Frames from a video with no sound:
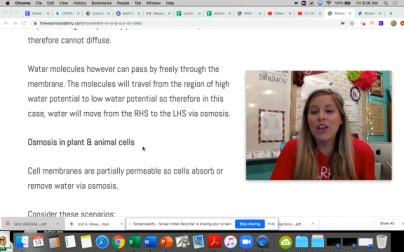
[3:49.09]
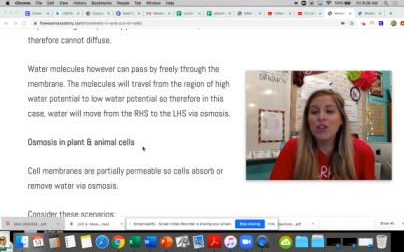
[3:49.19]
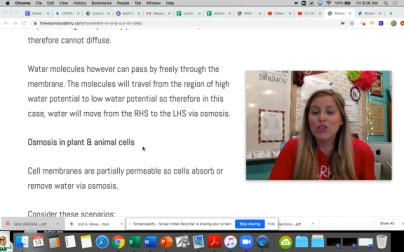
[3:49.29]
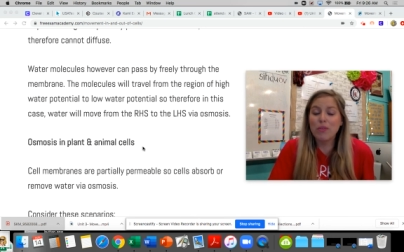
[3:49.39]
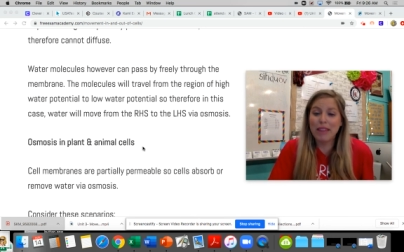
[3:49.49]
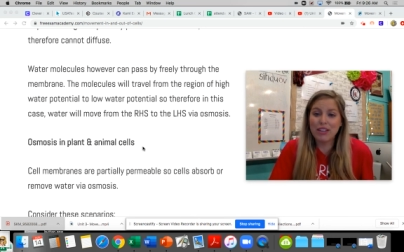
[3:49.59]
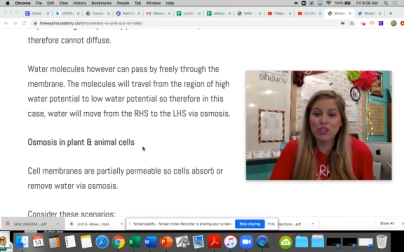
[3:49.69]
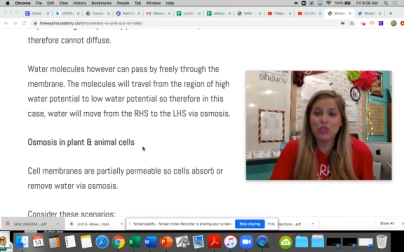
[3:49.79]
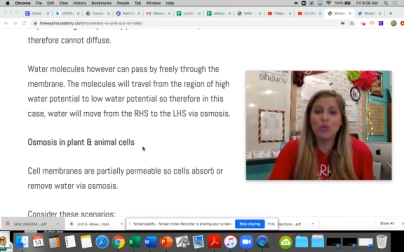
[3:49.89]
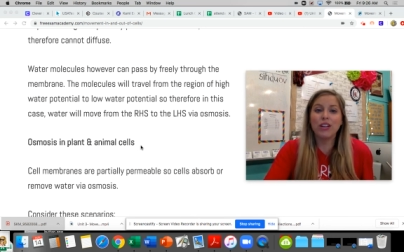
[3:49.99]
So make
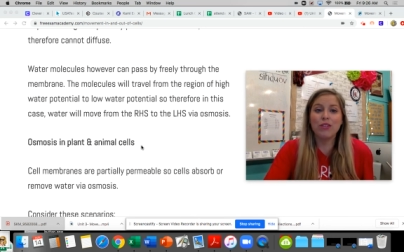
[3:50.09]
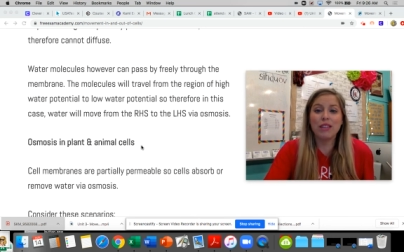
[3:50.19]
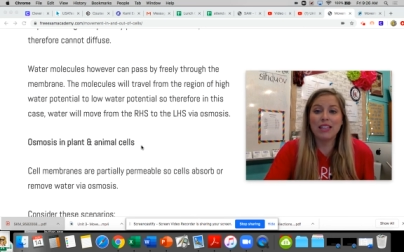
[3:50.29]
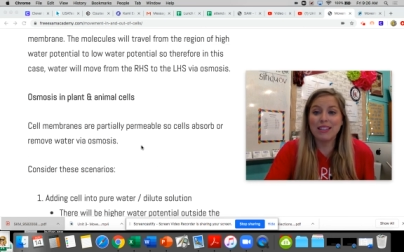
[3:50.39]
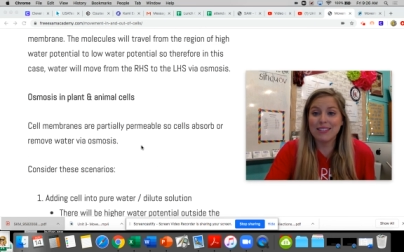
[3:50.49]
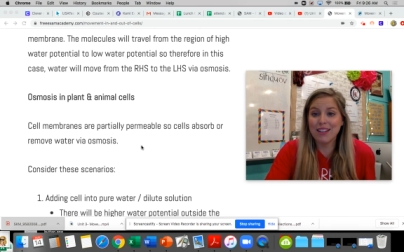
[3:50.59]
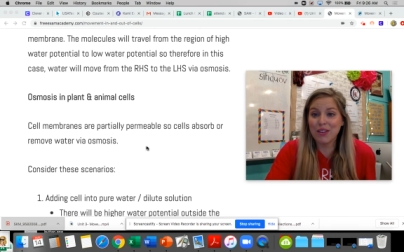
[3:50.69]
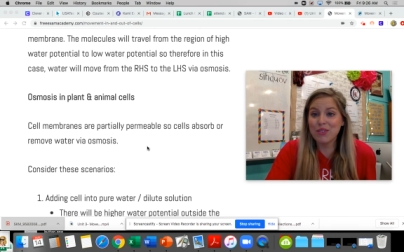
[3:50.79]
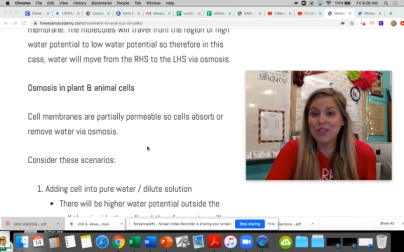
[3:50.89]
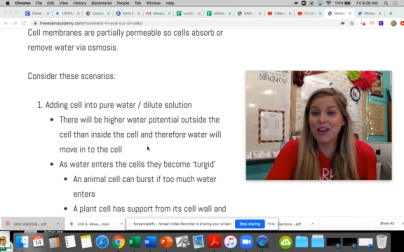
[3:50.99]
sure you get these
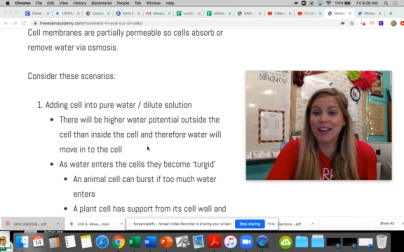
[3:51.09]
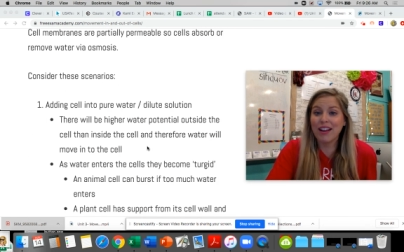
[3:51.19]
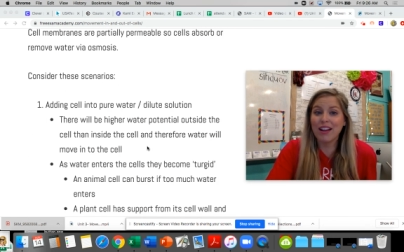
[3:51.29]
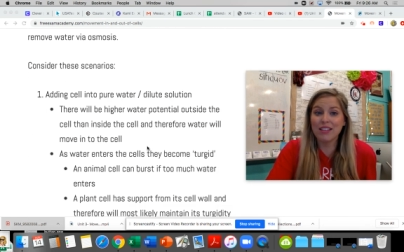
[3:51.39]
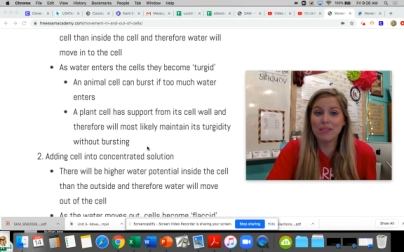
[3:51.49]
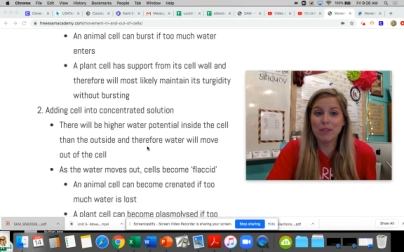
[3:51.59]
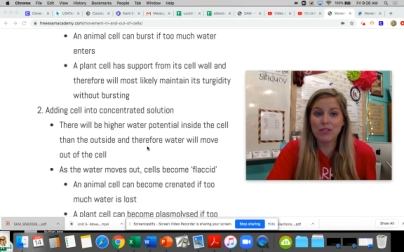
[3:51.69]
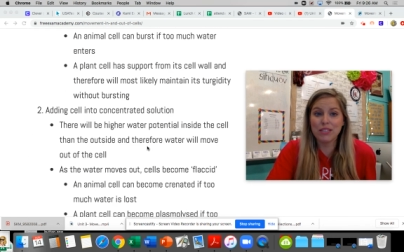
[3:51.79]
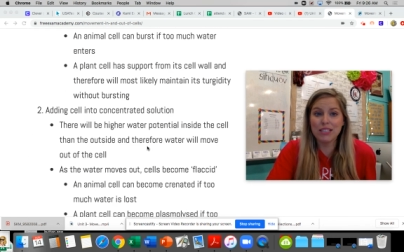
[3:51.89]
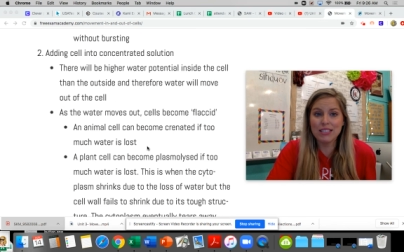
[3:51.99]
notes on
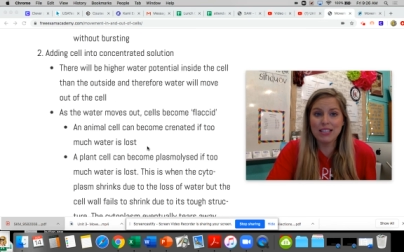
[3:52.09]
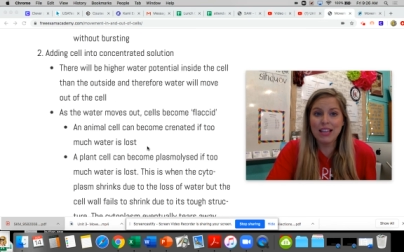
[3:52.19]
osmosis